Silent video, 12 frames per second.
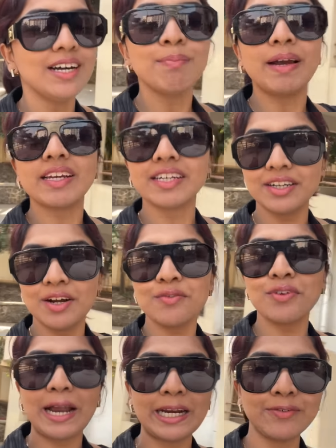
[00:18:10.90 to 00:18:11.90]
my return
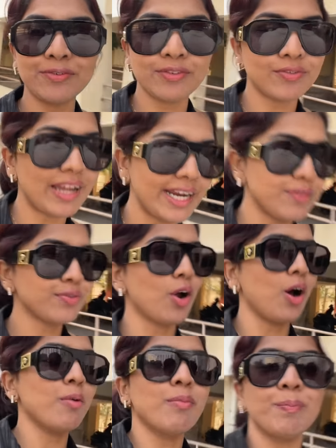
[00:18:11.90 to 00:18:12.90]
flight
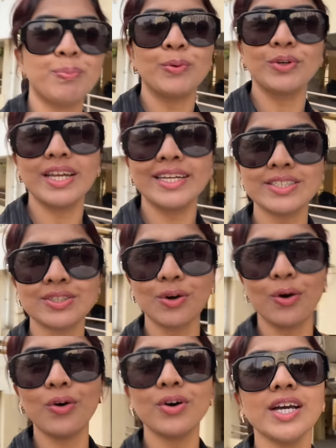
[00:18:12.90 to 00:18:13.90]
from Pune.
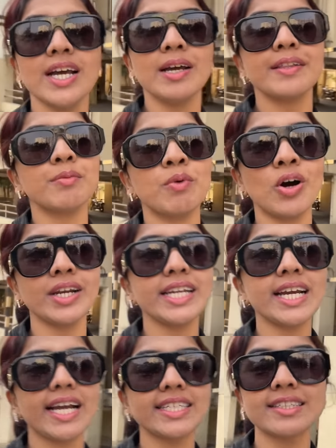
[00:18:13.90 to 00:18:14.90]
So in the
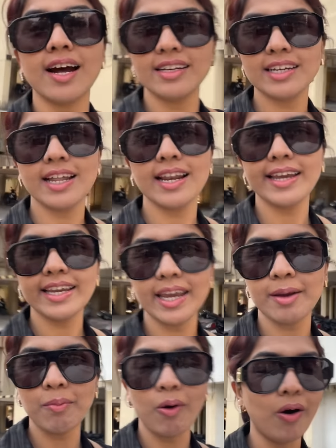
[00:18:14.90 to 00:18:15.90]
morning I started and I
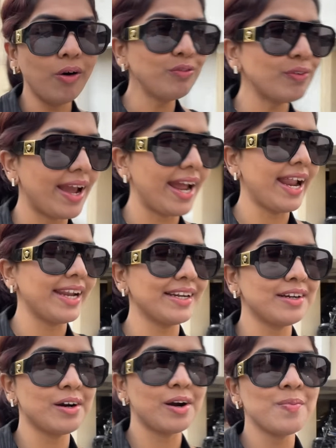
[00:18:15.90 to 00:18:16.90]
came off,
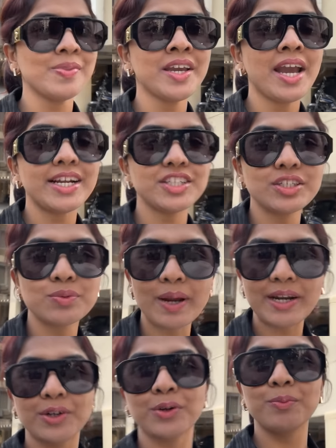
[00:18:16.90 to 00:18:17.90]
and I just
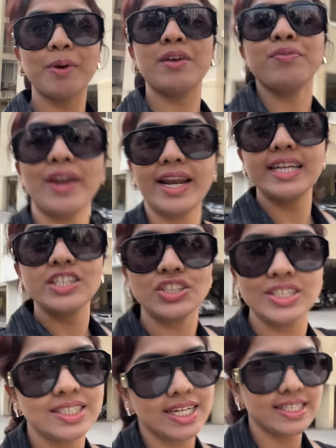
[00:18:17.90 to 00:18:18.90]
went to my friend
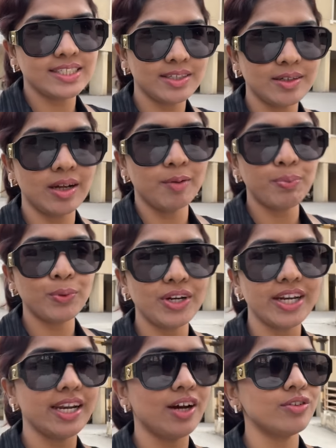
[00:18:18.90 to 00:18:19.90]
Nishi, stays in
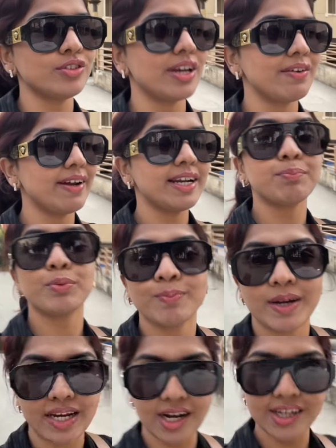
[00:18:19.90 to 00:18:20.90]
Pune now. So I went, put
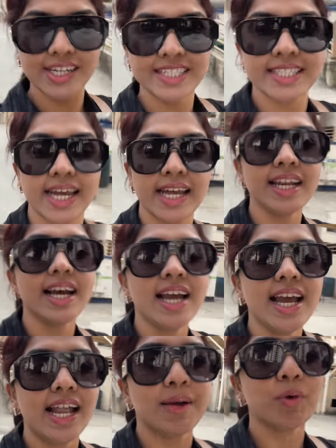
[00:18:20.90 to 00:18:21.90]
my luggage there.
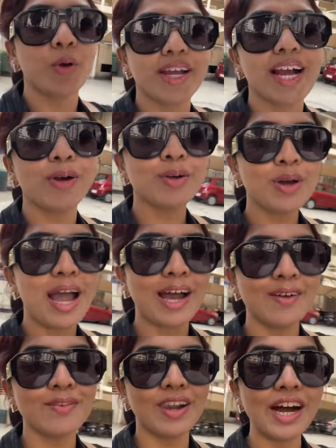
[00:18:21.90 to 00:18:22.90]
I'm going out to
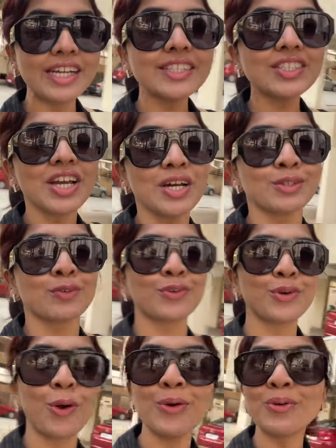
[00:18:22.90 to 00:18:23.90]
have lunch. So if you
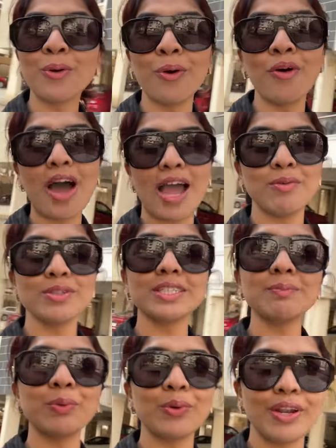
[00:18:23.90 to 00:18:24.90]
don't know, I was in
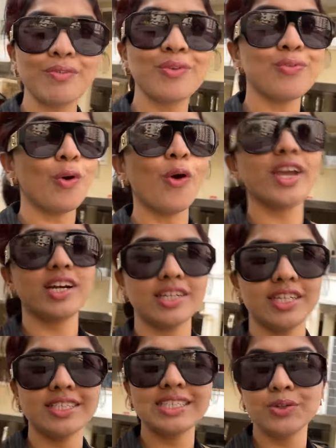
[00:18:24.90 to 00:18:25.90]
Pune for 4
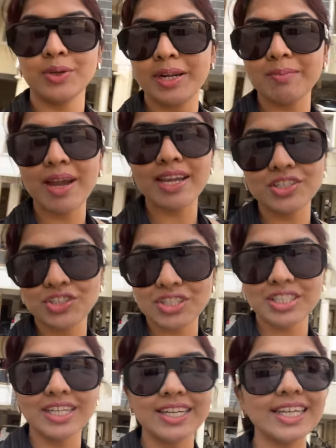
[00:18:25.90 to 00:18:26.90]
years during my
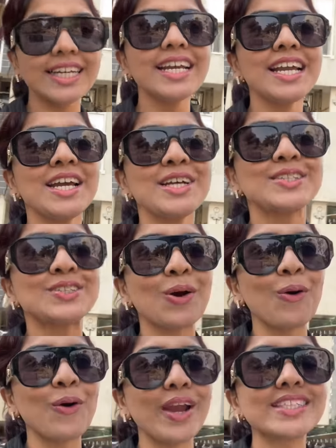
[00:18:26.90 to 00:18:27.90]
engineering.
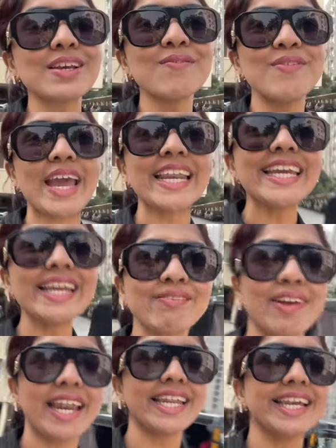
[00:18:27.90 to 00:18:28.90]
So it's a very,
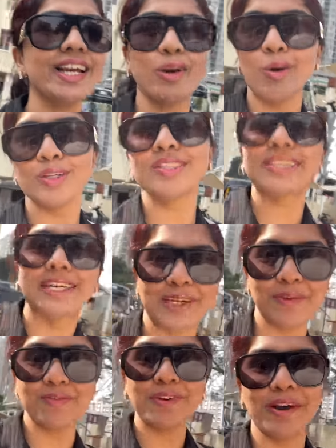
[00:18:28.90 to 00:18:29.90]
very close city
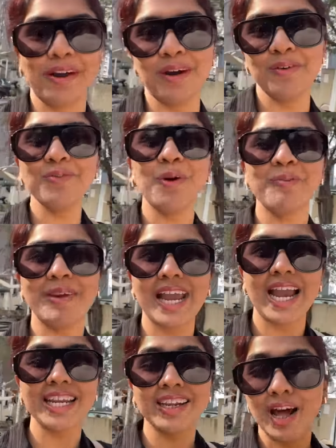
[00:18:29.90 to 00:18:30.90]
for me.
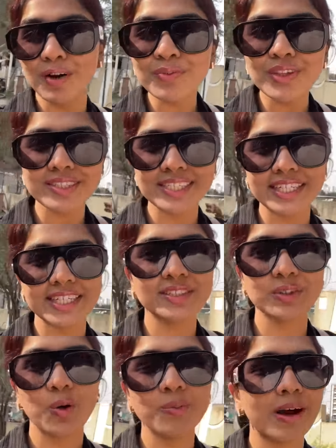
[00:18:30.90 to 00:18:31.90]
I love the city
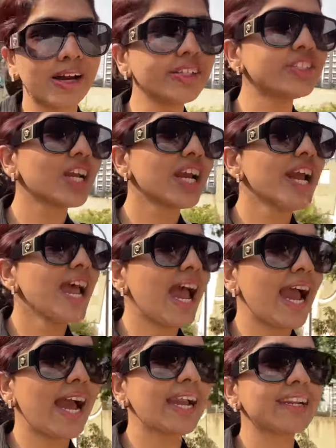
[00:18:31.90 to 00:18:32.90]
so much.
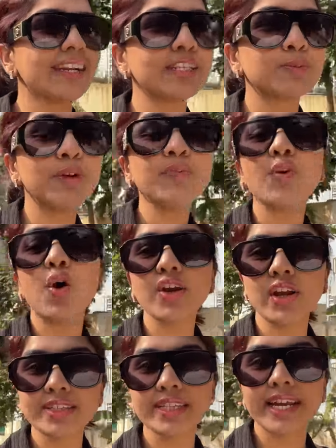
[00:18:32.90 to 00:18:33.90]
And it's been 4
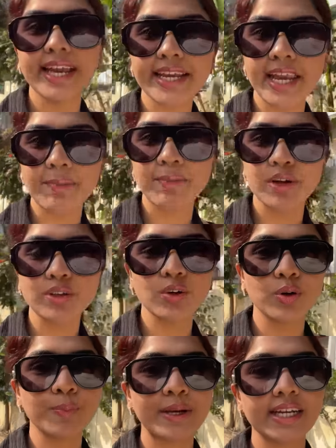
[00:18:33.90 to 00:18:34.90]
years that I came here
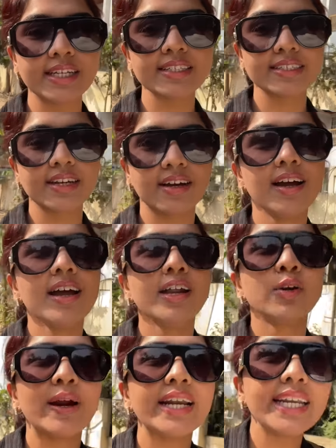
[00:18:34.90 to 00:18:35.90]
though, because
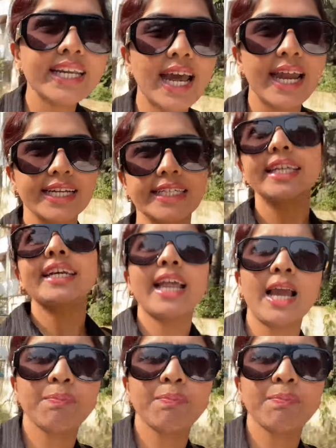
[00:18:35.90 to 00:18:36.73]
2019 I